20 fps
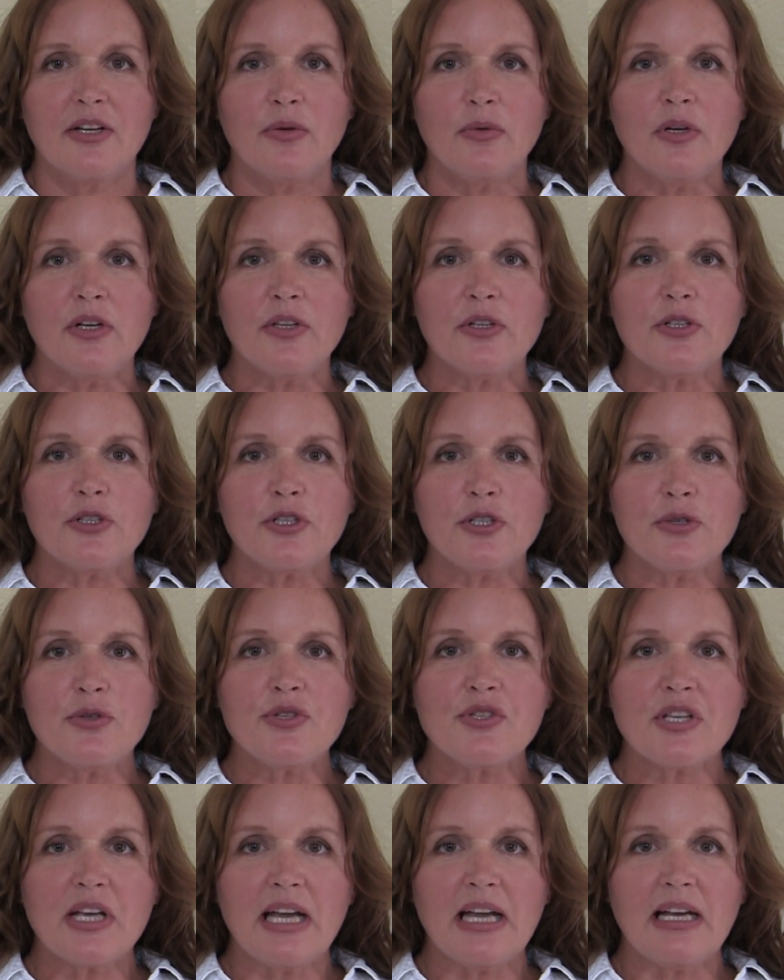Well, there are two
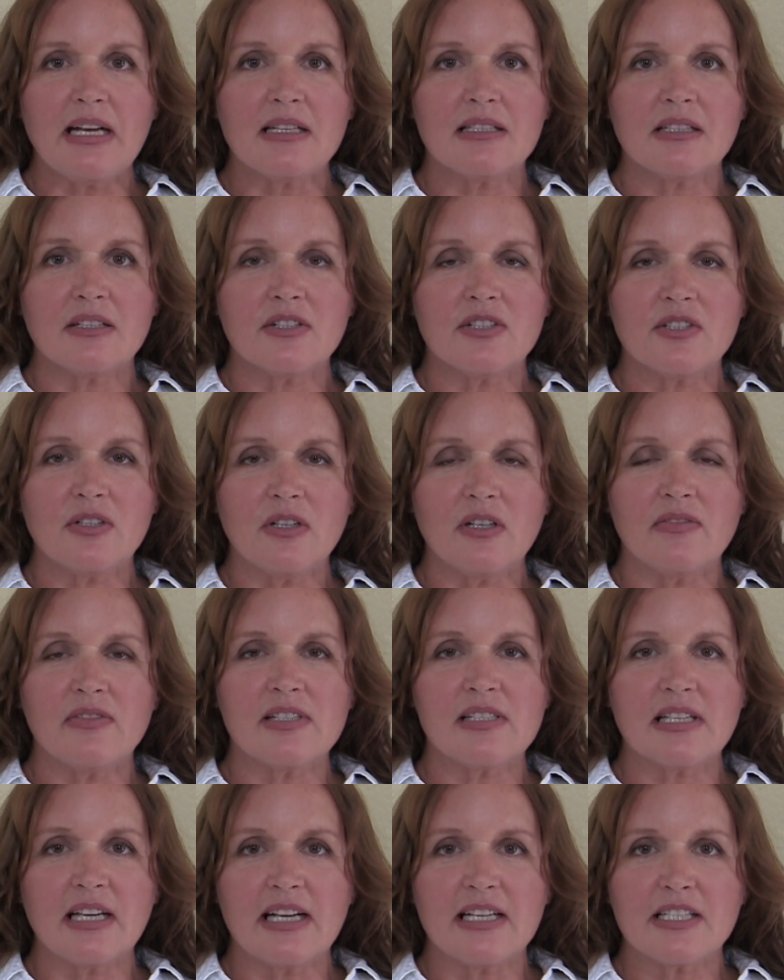sacs that are sort of the
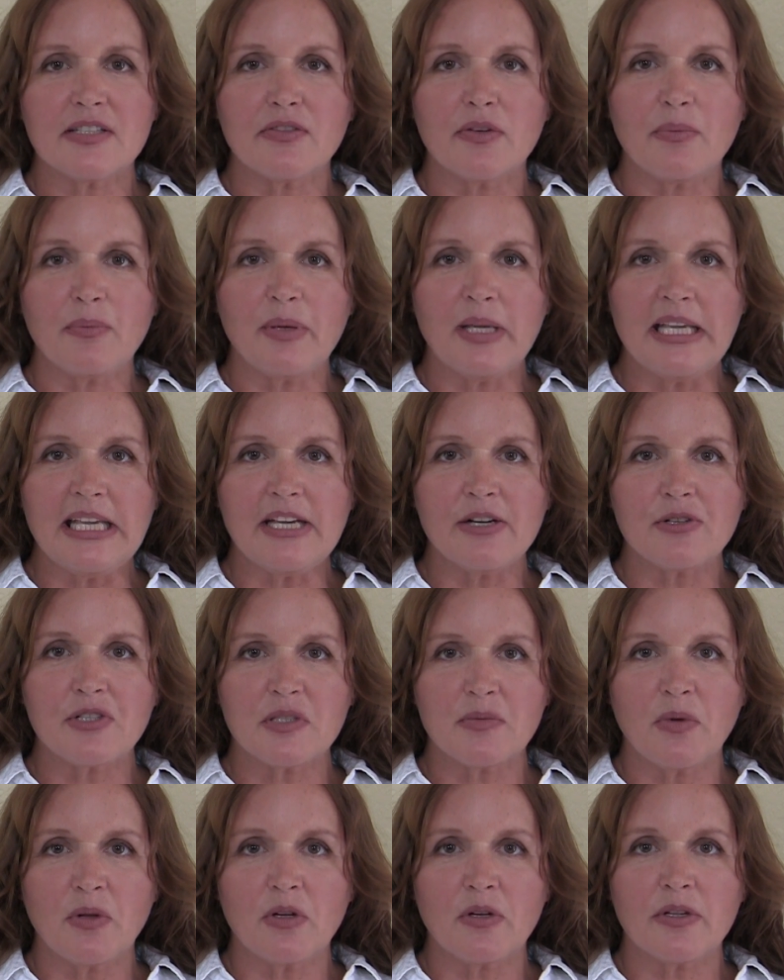size of a pea or
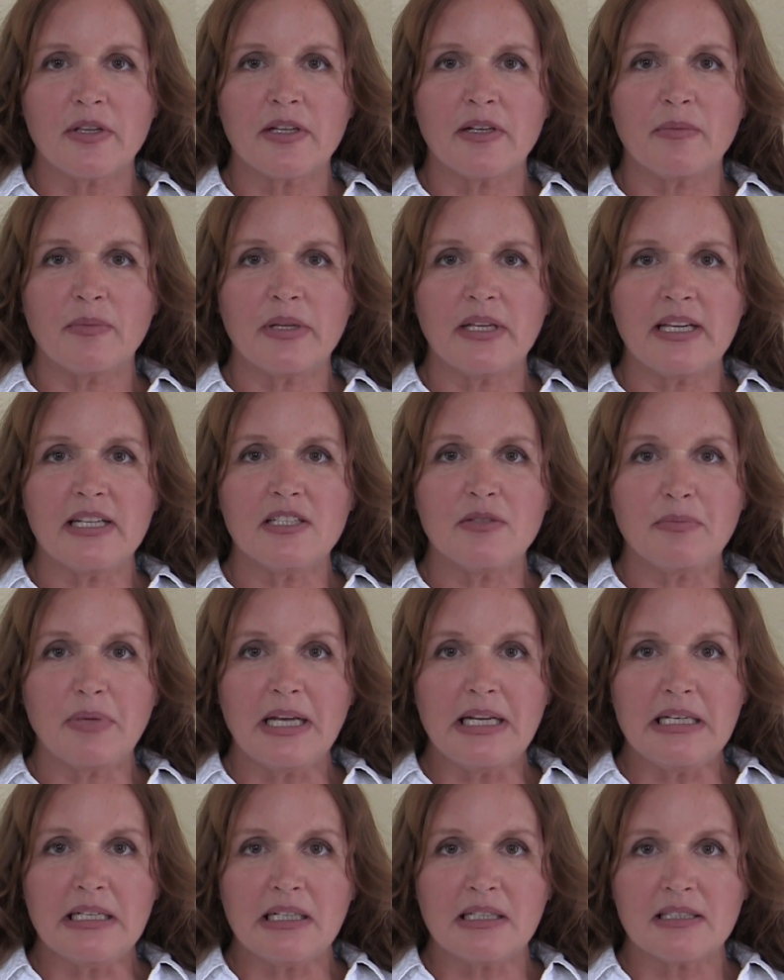smaller than a pea,
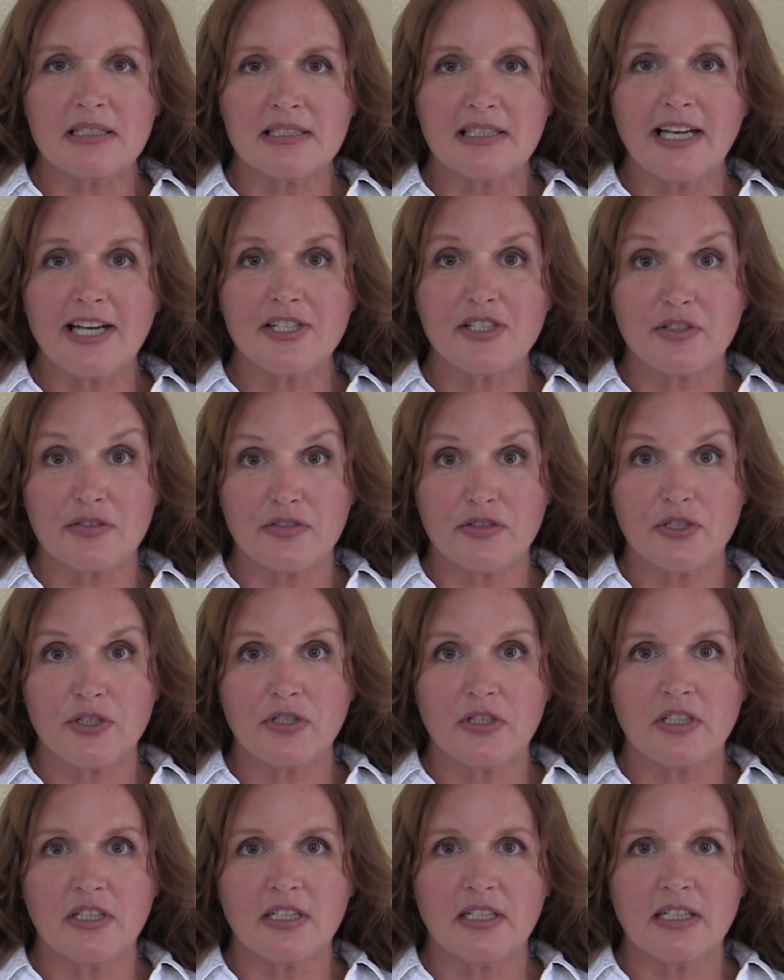depending on the size of your
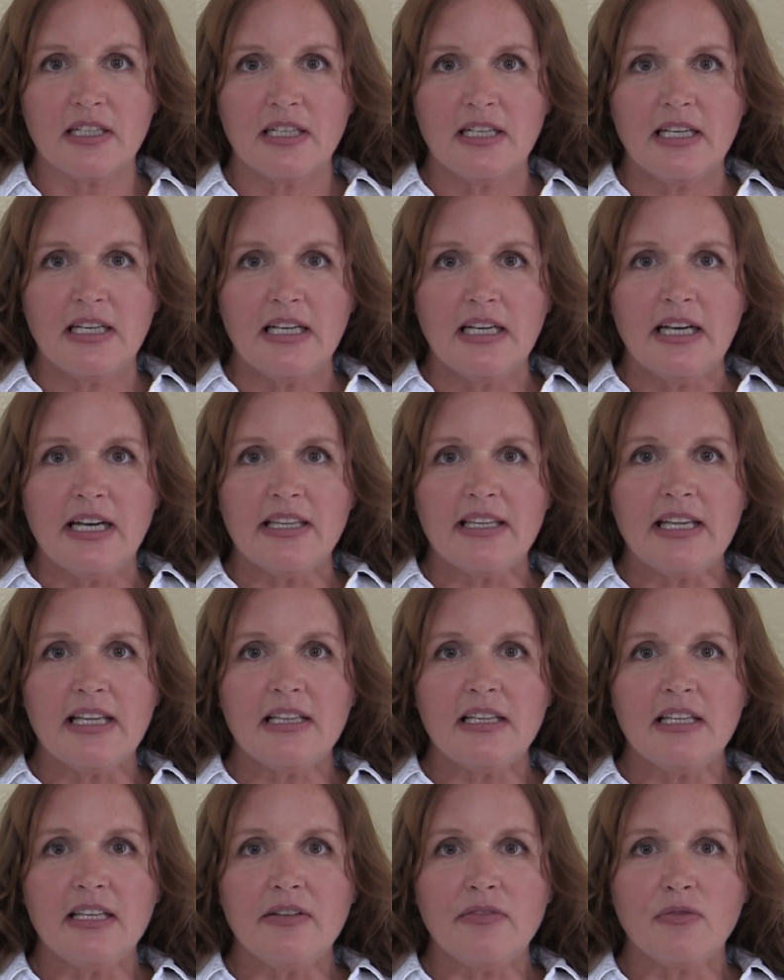dog. And they
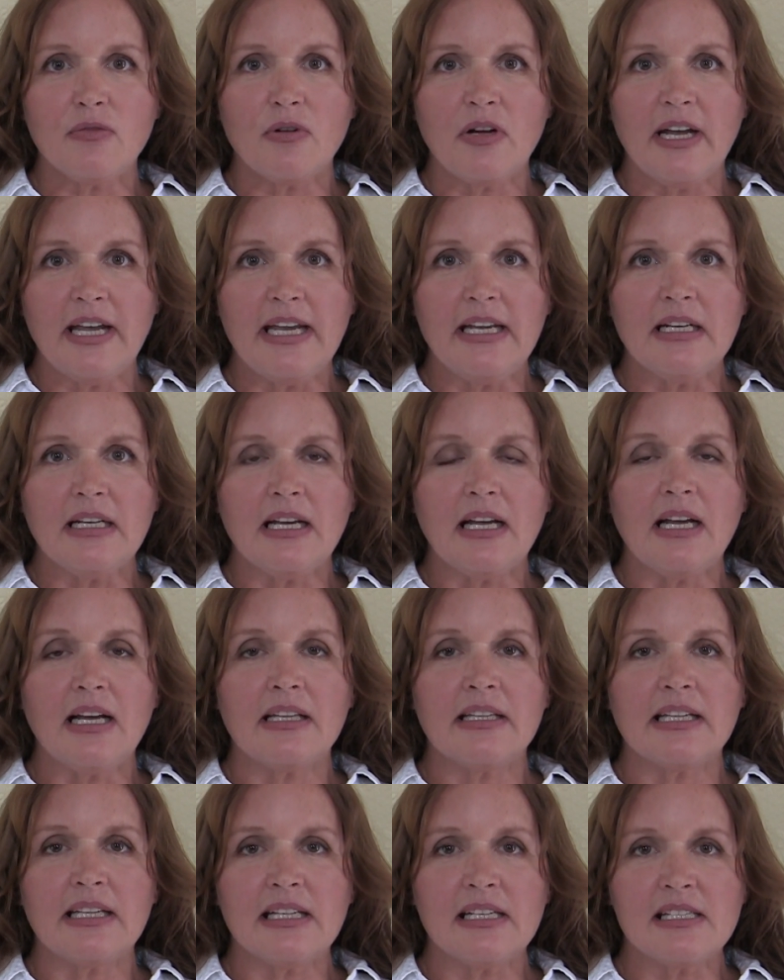live right
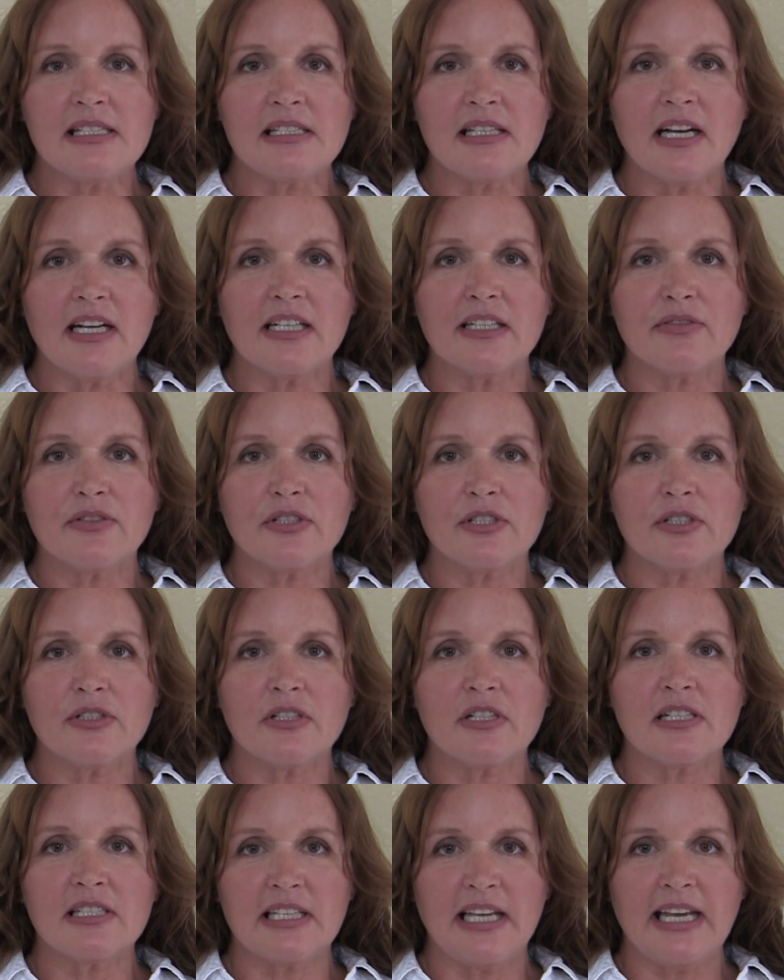on the inside of your
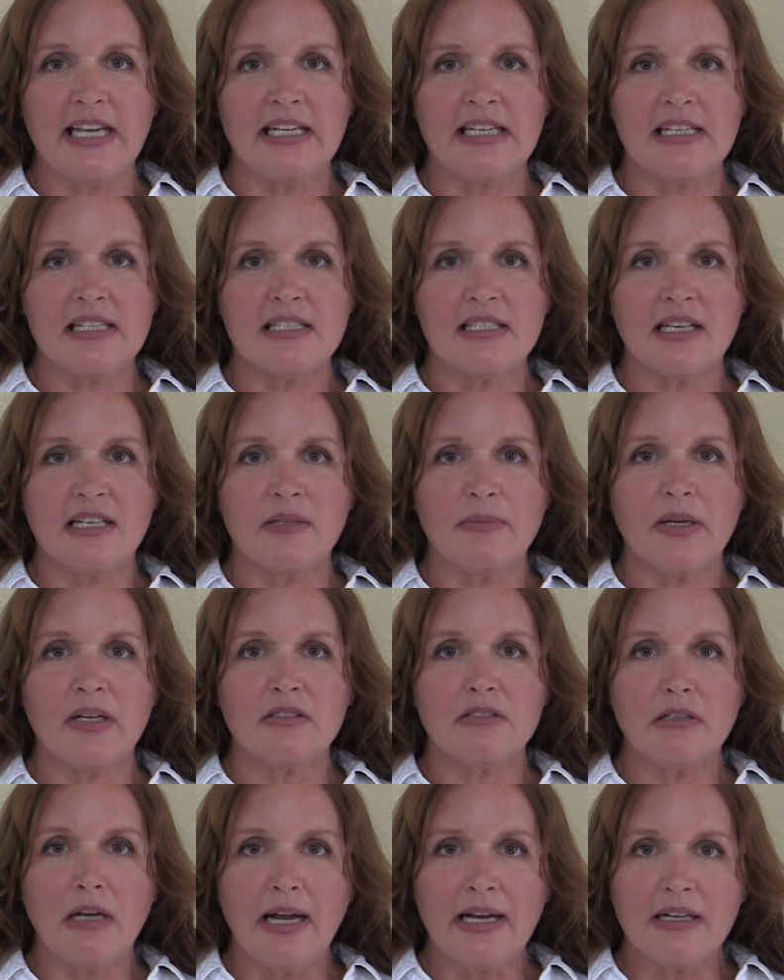dog's anus at
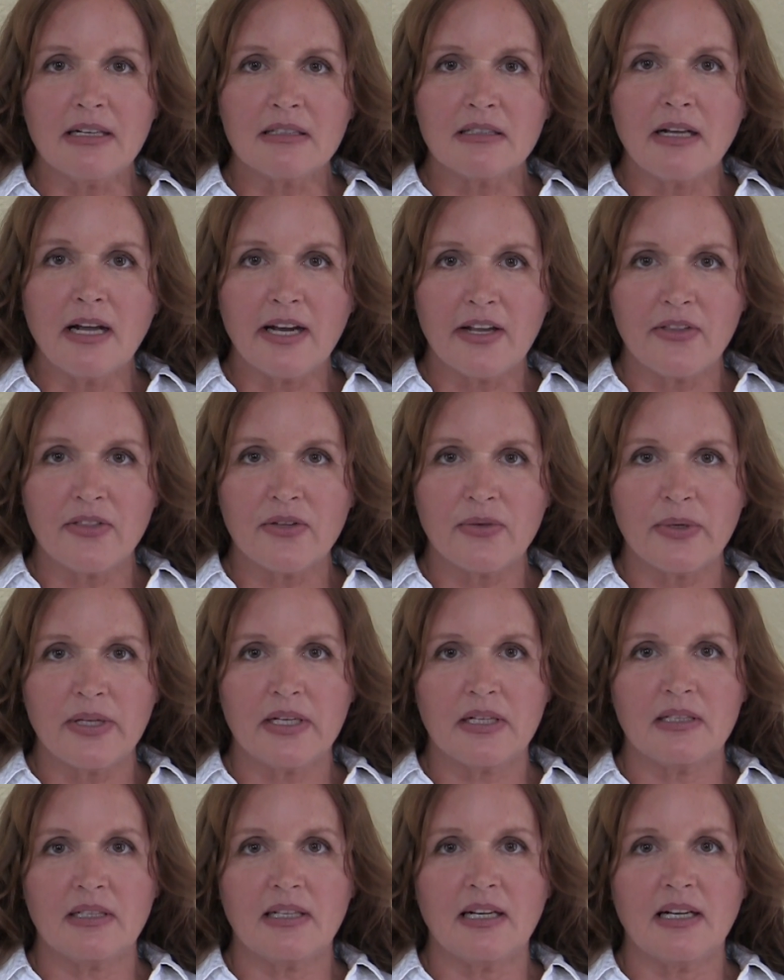about 9 o'clock and 3
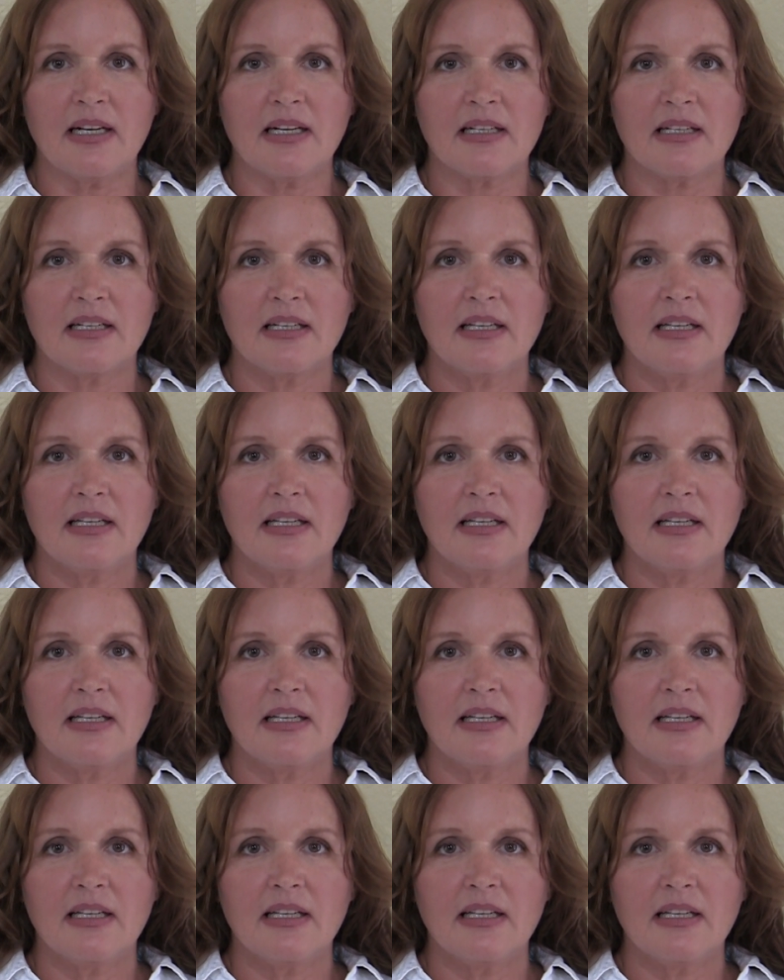o'clock.